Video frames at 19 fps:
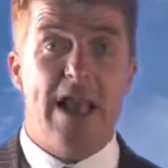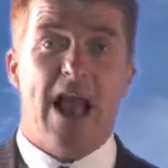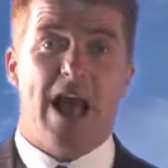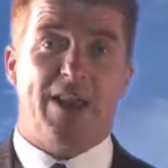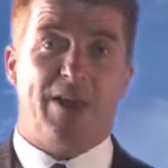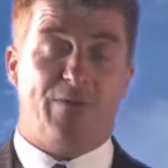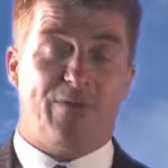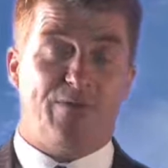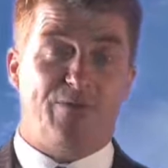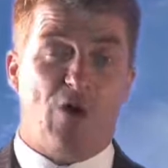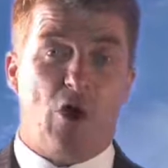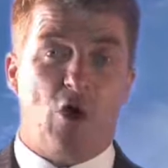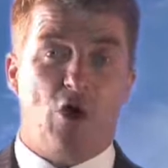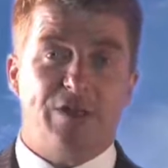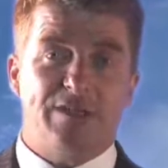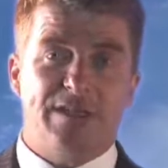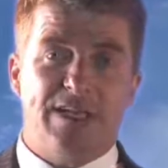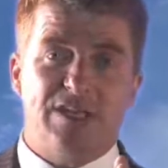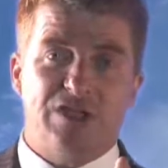and it's
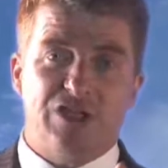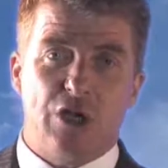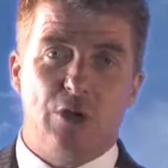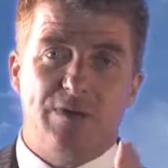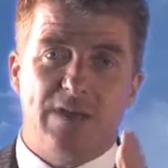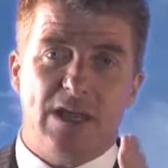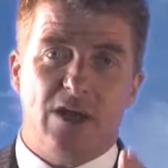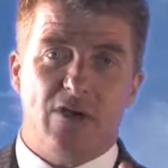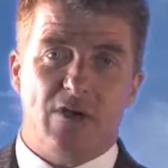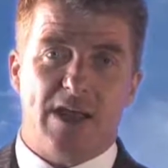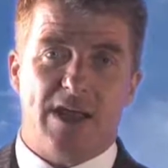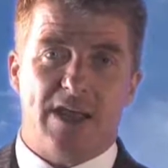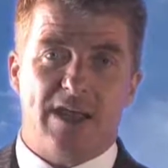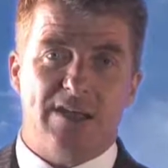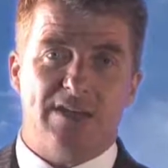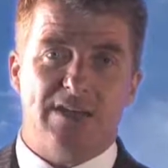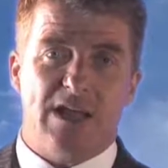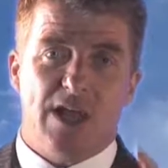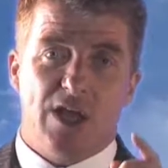42
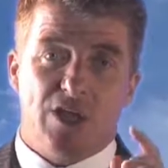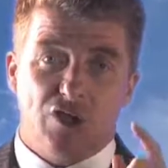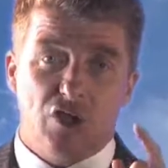degrees,